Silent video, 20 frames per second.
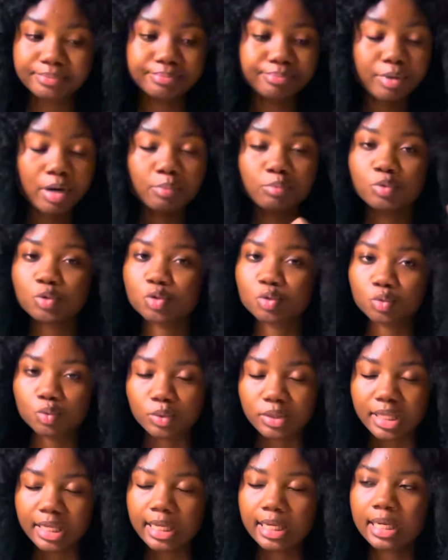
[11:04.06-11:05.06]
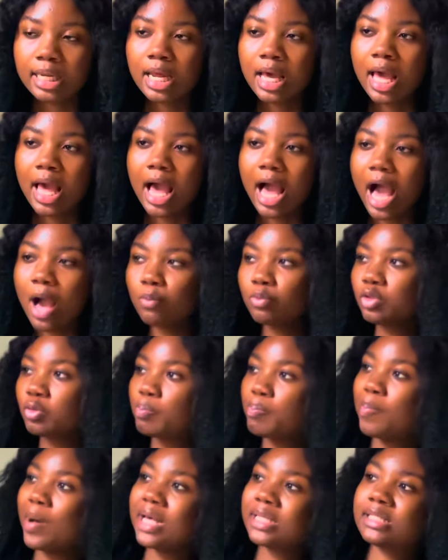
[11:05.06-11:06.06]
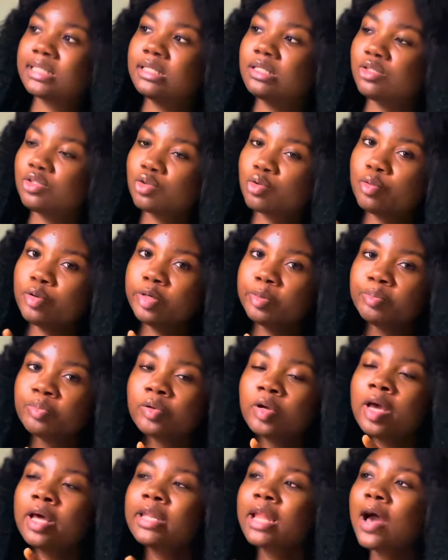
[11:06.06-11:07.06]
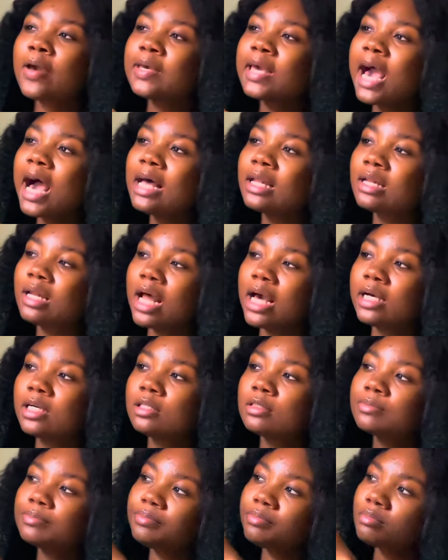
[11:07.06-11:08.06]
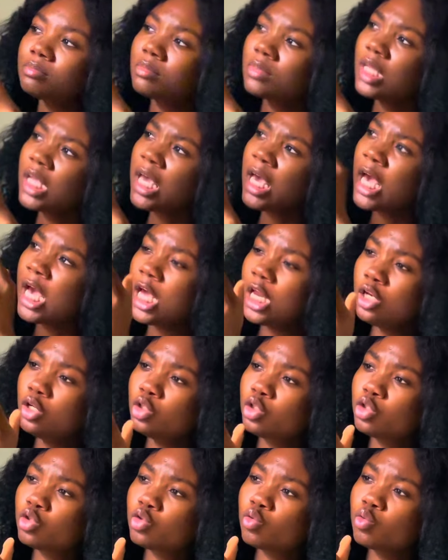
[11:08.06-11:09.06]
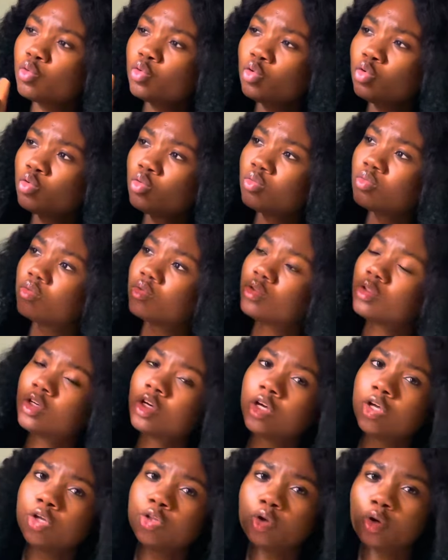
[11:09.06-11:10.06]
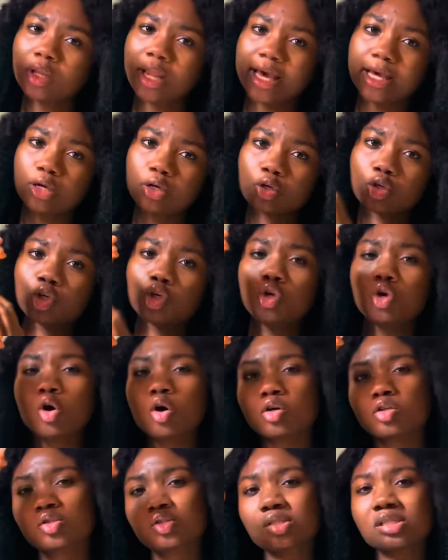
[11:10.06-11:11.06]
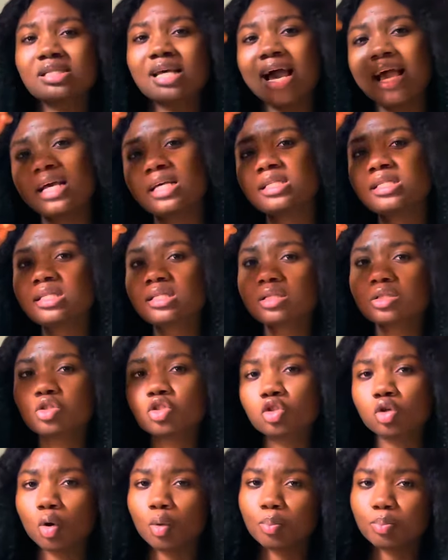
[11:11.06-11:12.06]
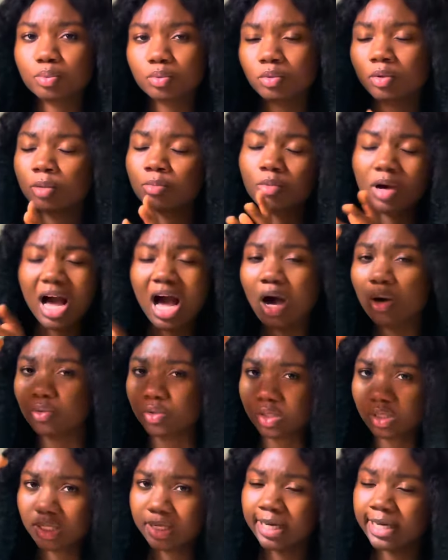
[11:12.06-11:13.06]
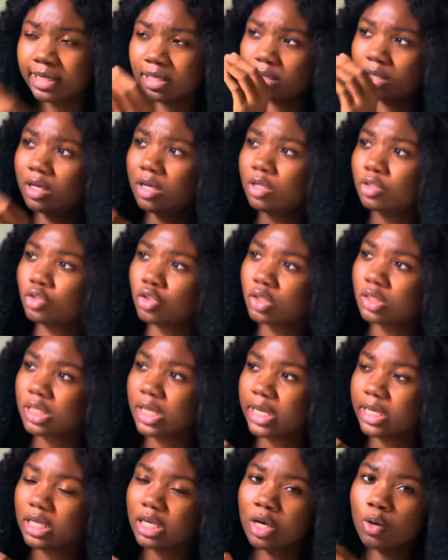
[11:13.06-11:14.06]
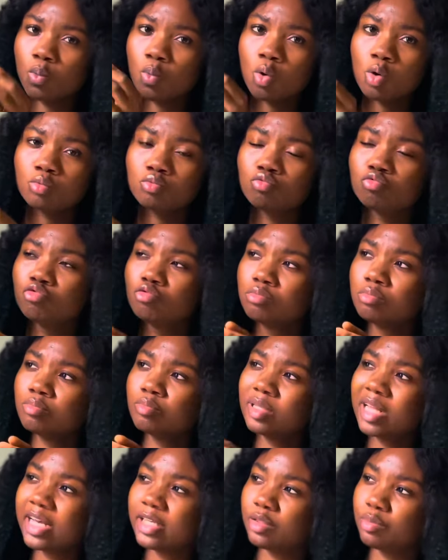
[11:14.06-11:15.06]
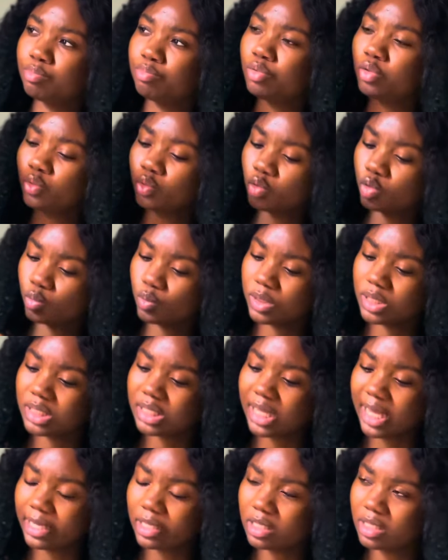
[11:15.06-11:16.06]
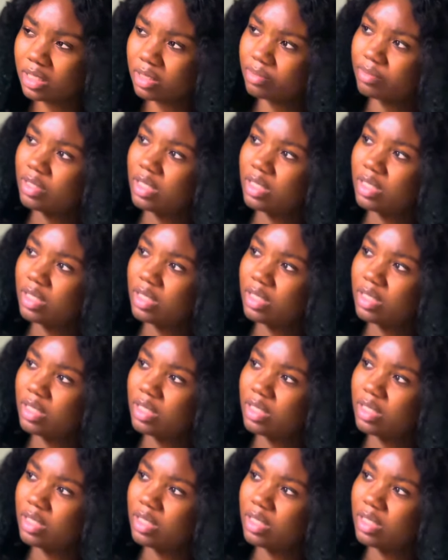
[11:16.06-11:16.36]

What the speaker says: primary school, then I would pass his crib. Now he had like a little, you know, like kiosk size shop or house, like just like a one room that he built with, like,